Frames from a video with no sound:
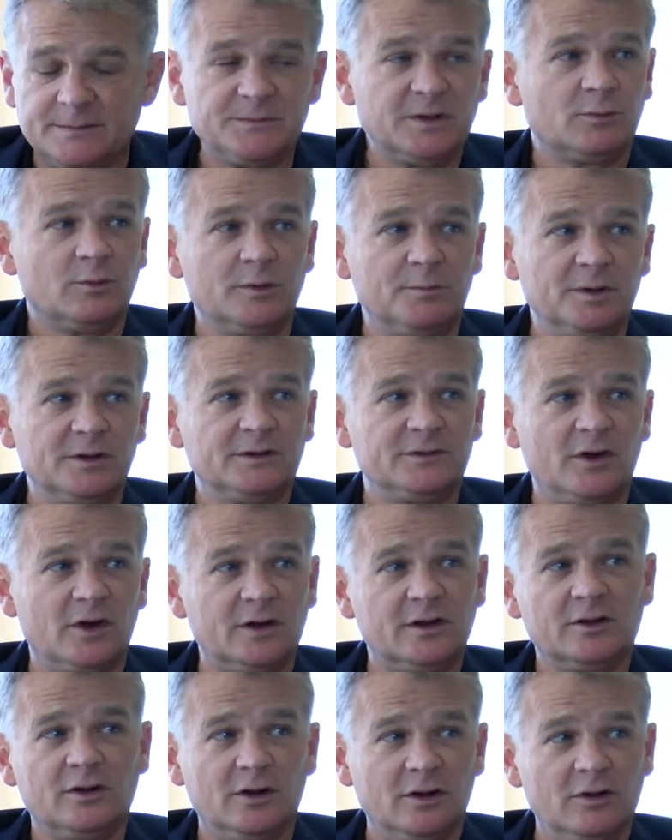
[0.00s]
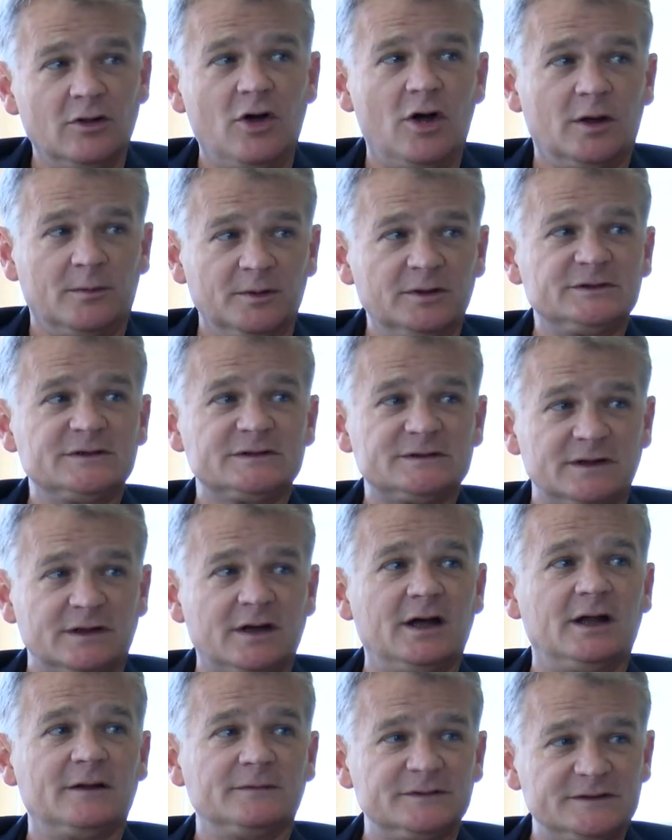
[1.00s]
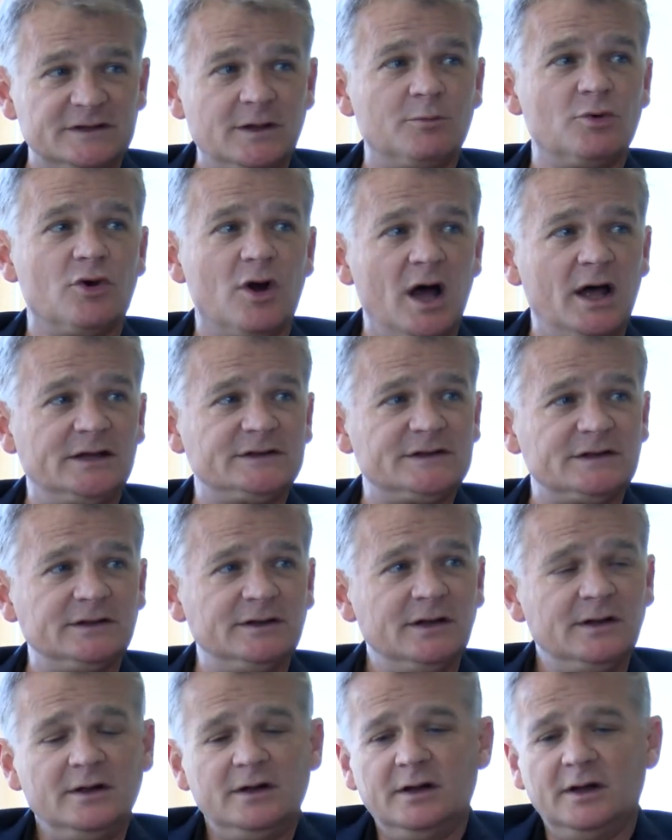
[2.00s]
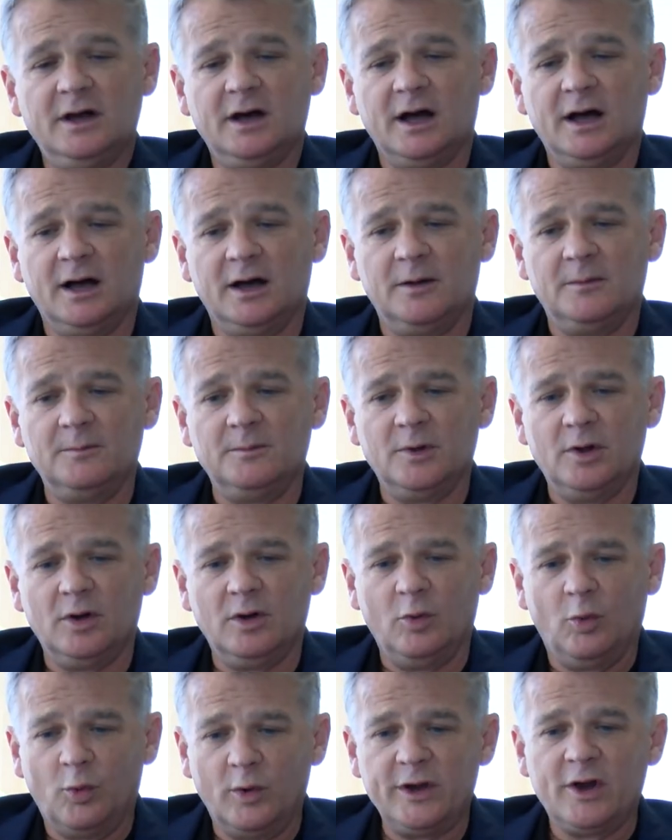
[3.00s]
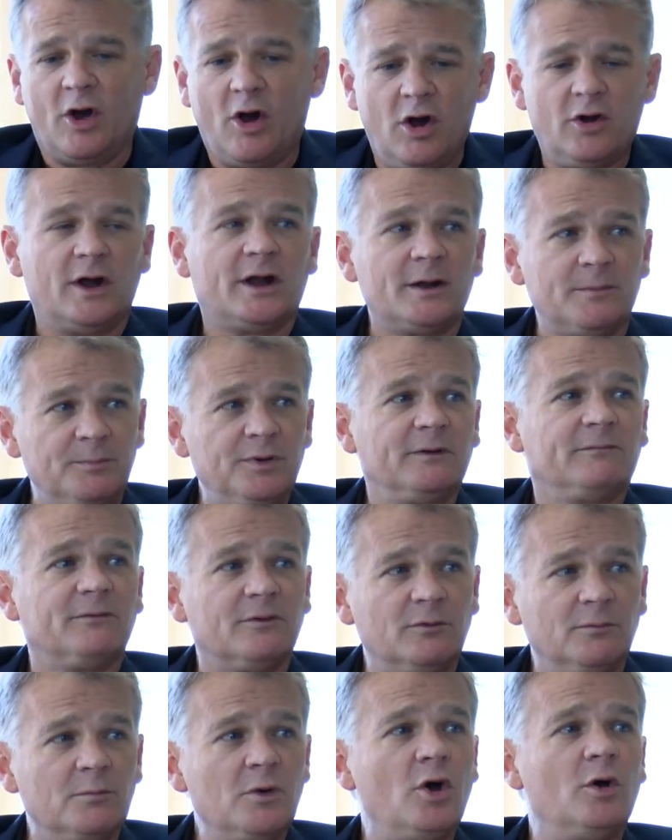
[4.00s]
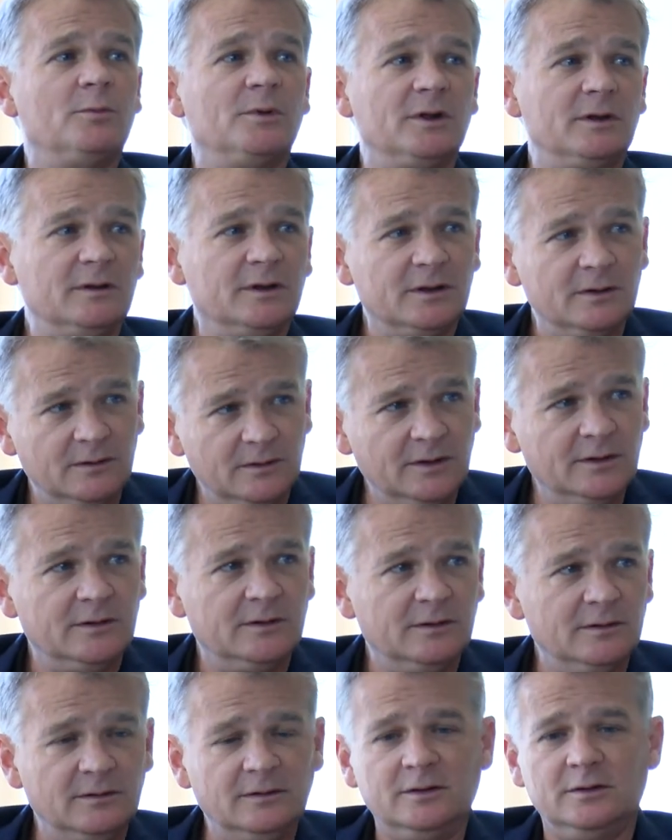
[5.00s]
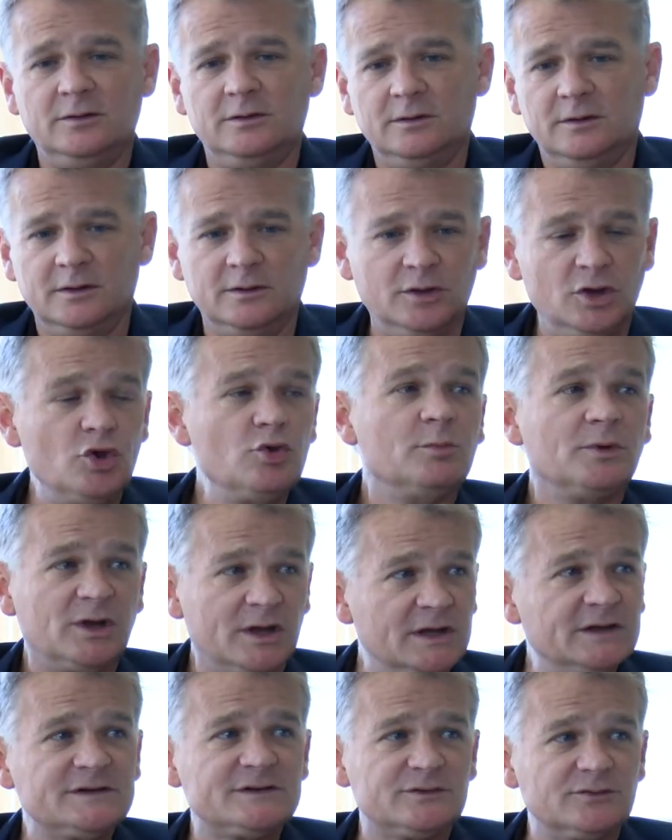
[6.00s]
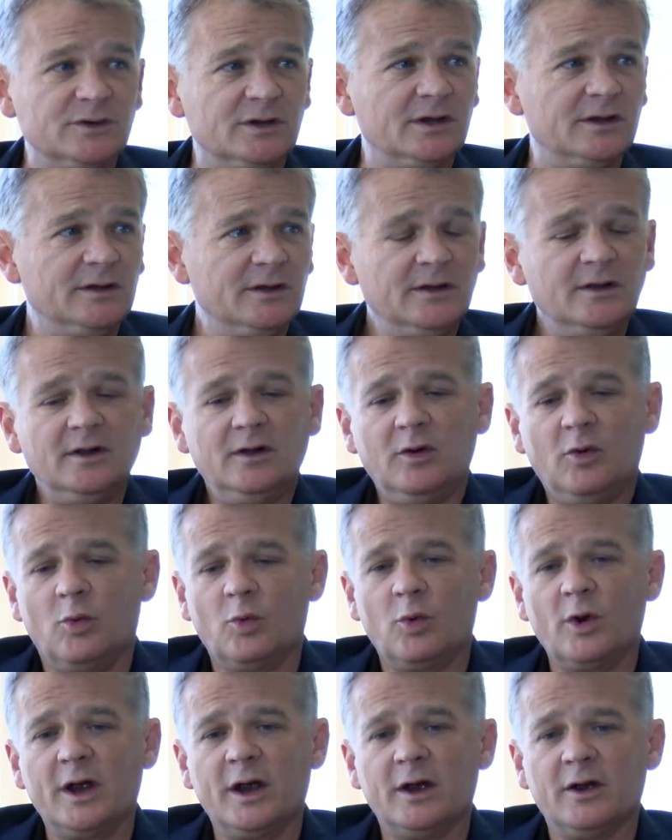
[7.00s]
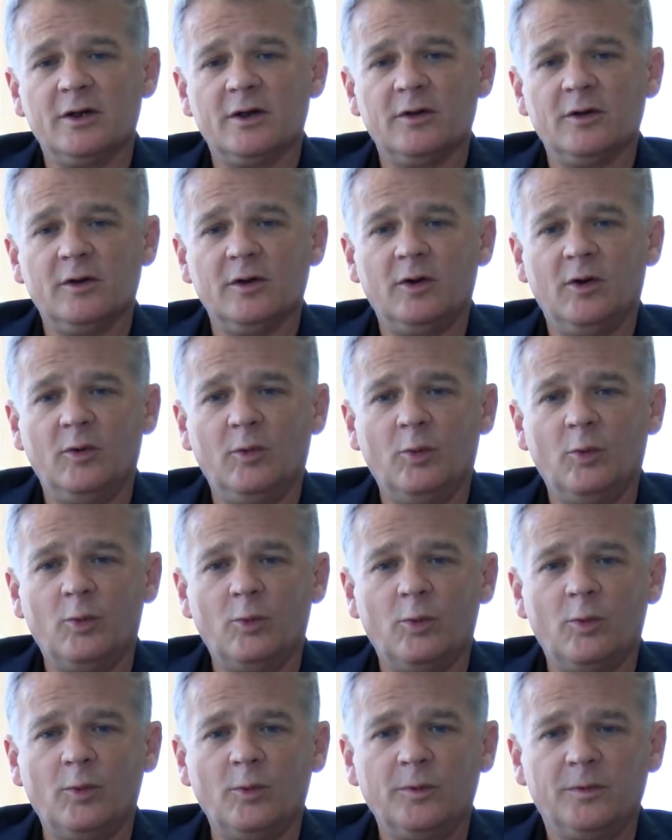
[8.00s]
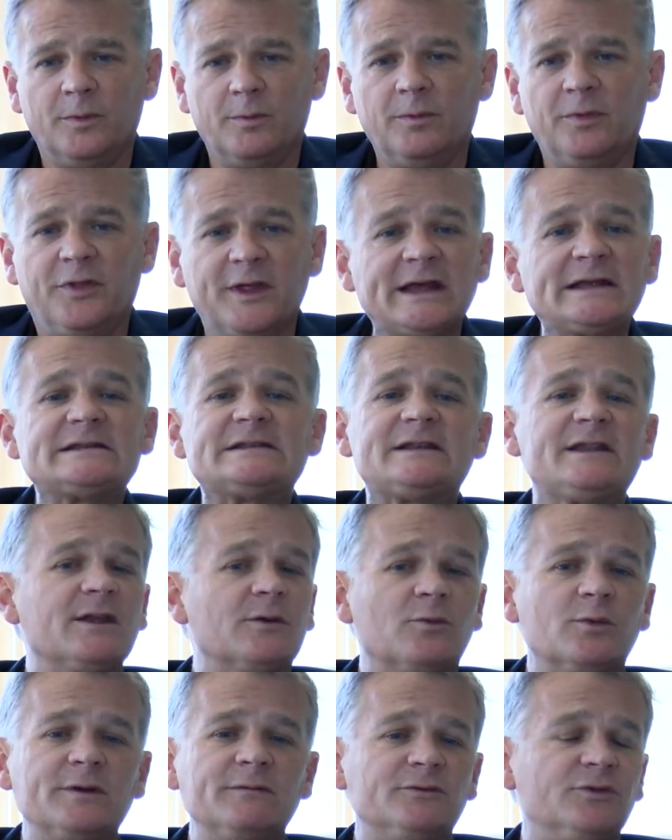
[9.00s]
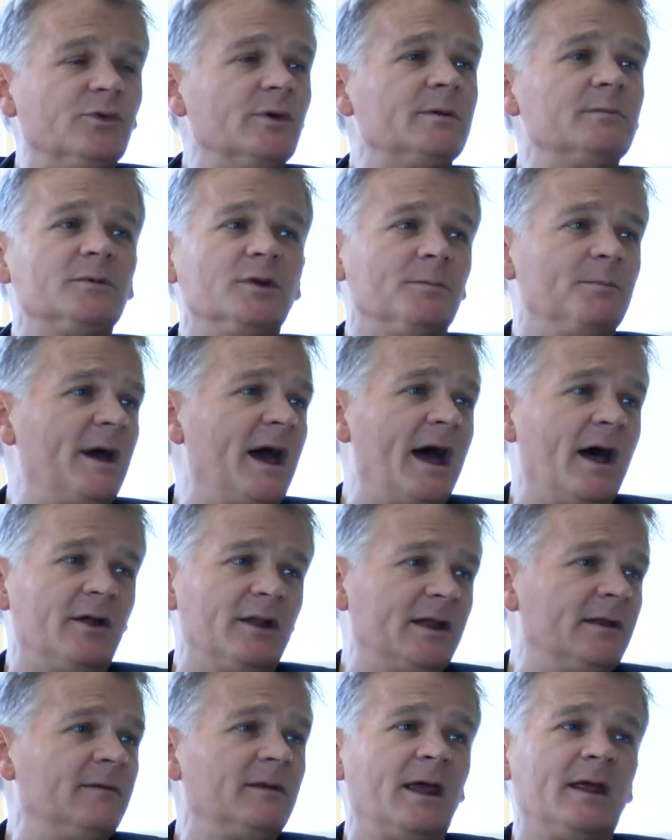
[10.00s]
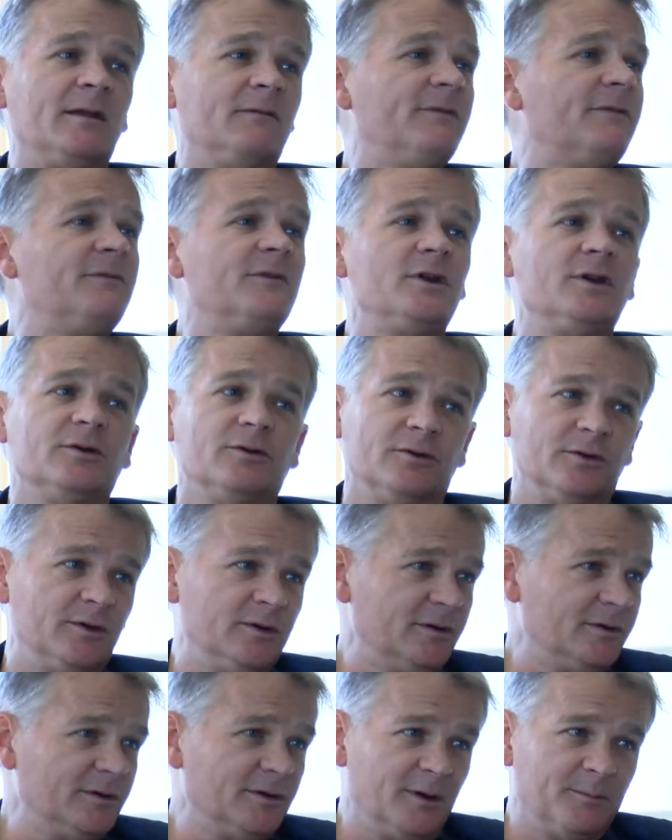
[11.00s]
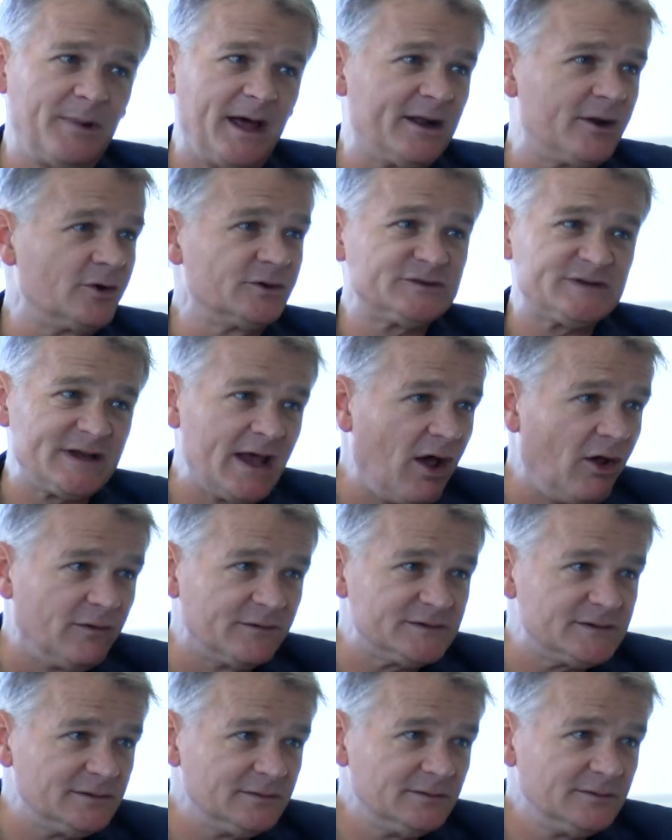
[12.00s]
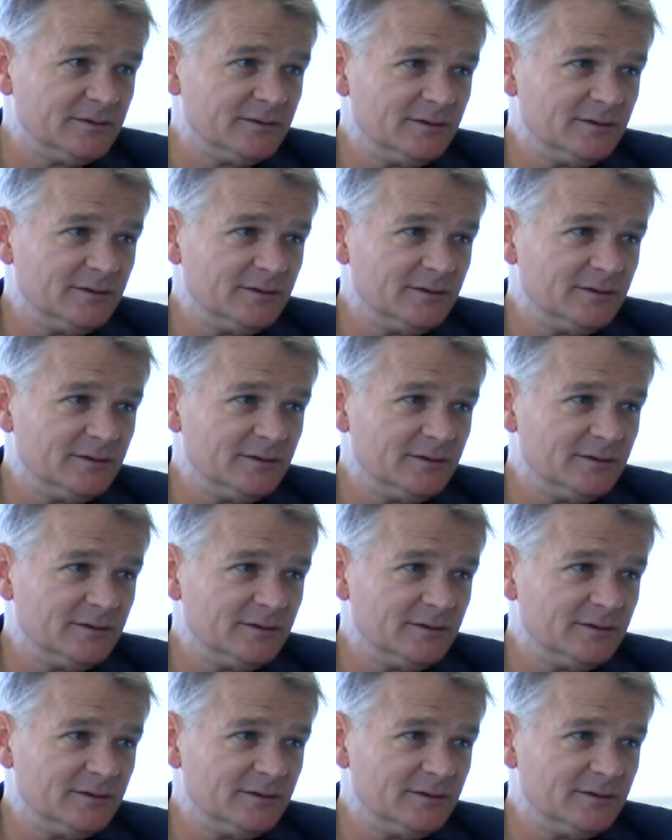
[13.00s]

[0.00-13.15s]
something we've been talking all along, but just to kind of summarize it, um, we are at a pivotal moment in, in, in human history where things that we've dreamed about and, and feared about ourselves,